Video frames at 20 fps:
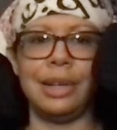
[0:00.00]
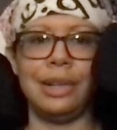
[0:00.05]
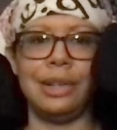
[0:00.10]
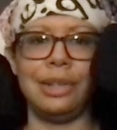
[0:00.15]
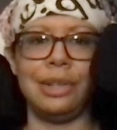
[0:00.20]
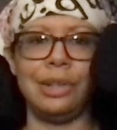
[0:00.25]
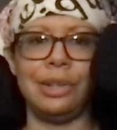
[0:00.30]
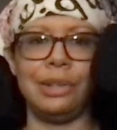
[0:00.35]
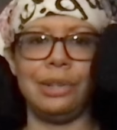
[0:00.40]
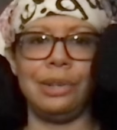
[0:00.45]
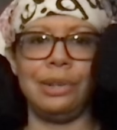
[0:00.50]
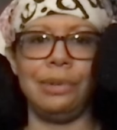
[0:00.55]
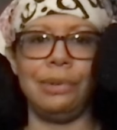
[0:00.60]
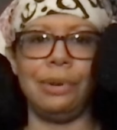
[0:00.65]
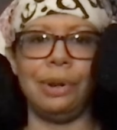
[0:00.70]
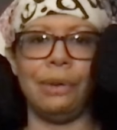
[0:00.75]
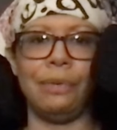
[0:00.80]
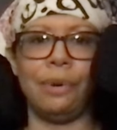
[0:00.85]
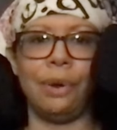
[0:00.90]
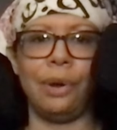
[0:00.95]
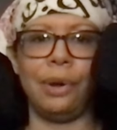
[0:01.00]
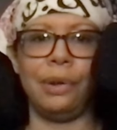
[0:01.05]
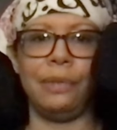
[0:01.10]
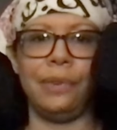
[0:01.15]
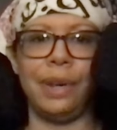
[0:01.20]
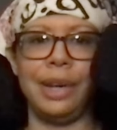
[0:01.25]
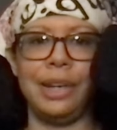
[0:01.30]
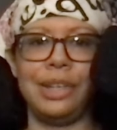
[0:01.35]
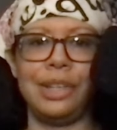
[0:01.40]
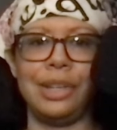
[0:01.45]
Institute of
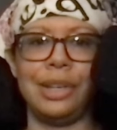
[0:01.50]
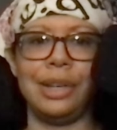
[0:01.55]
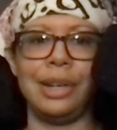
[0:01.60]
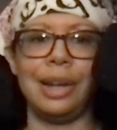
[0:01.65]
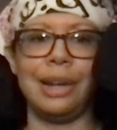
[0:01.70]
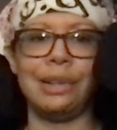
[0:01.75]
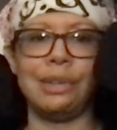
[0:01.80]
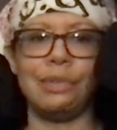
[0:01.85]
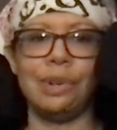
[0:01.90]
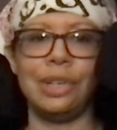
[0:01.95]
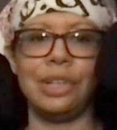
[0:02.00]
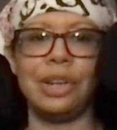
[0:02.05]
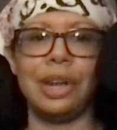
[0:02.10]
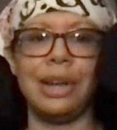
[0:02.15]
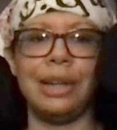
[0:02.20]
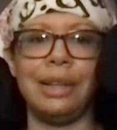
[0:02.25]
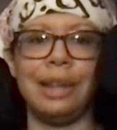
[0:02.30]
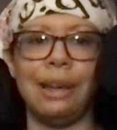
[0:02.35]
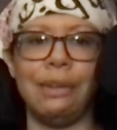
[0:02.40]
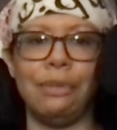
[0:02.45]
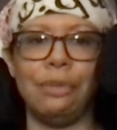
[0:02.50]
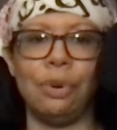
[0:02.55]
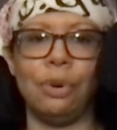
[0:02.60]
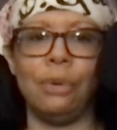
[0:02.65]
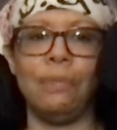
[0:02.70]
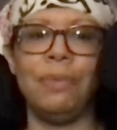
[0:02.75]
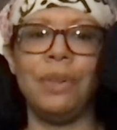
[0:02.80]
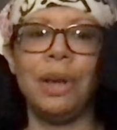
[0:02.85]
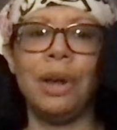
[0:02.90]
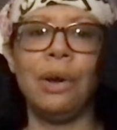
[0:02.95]
Automation has reached a
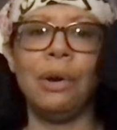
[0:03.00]
level